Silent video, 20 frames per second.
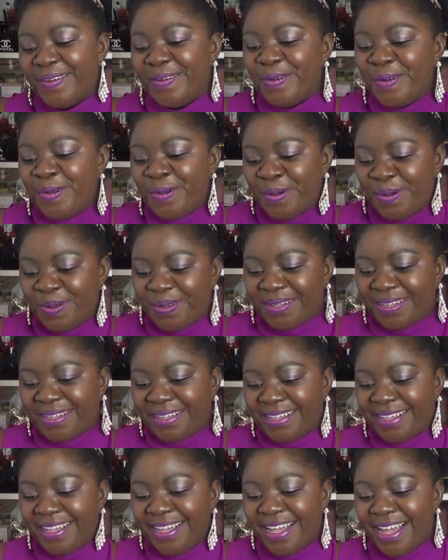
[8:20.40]
Ooh.
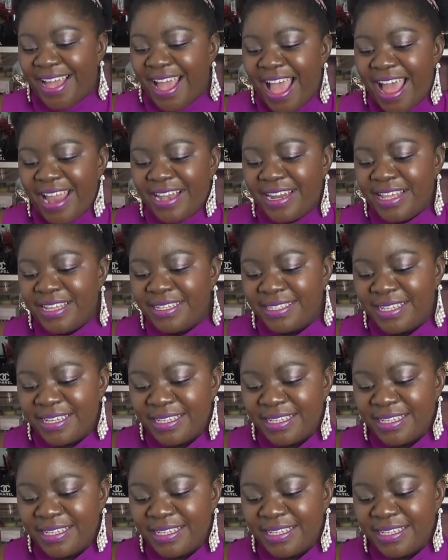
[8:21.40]
And this